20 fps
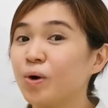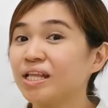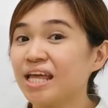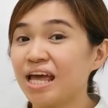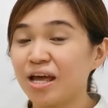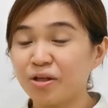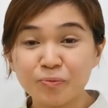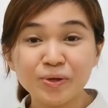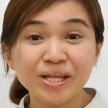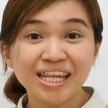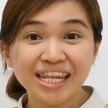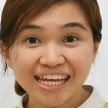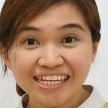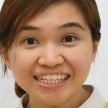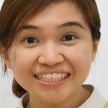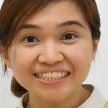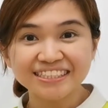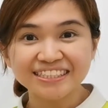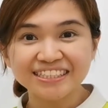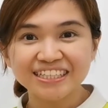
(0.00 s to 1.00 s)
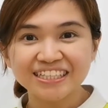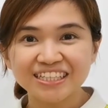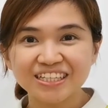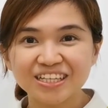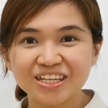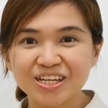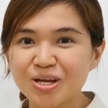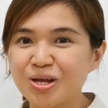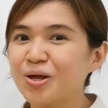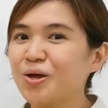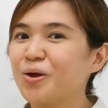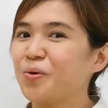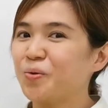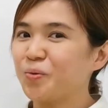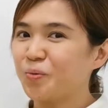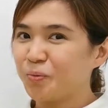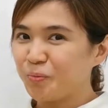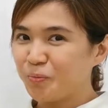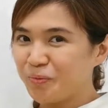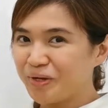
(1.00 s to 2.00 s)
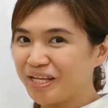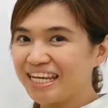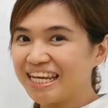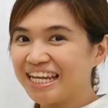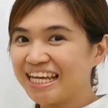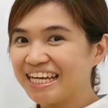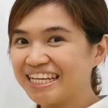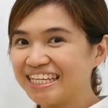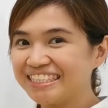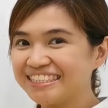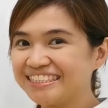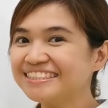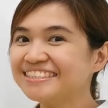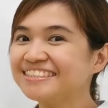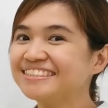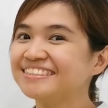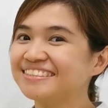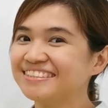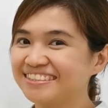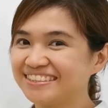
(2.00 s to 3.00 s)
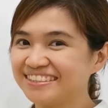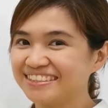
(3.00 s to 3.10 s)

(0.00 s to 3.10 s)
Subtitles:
What have we learned? We learned